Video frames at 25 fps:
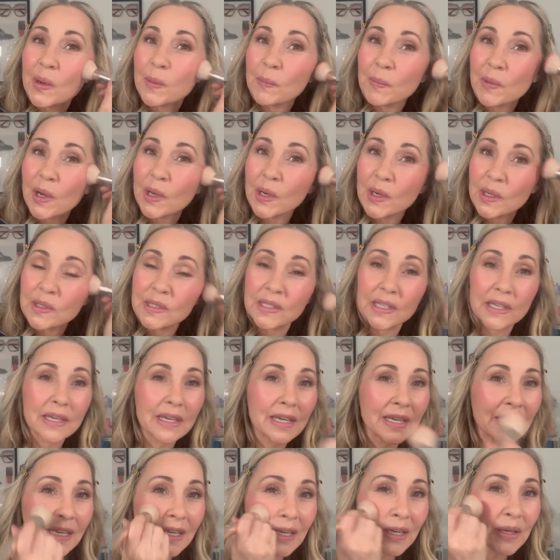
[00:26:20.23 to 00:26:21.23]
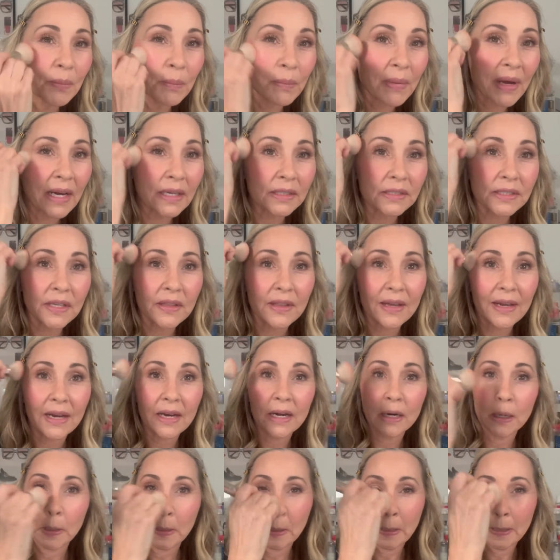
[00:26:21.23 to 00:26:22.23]
kind of taking it back to the
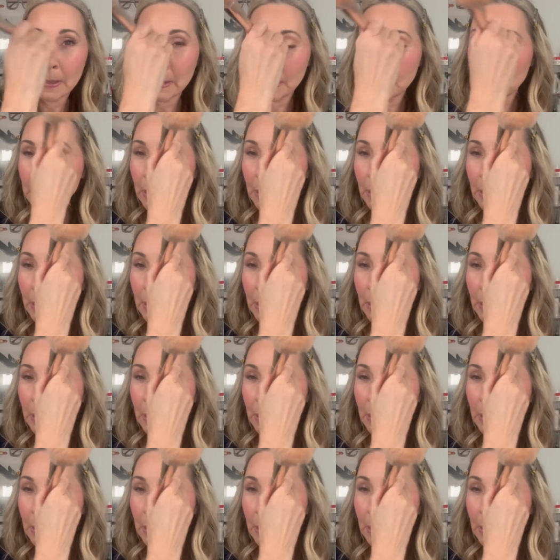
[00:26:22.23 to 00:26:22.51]
hairline.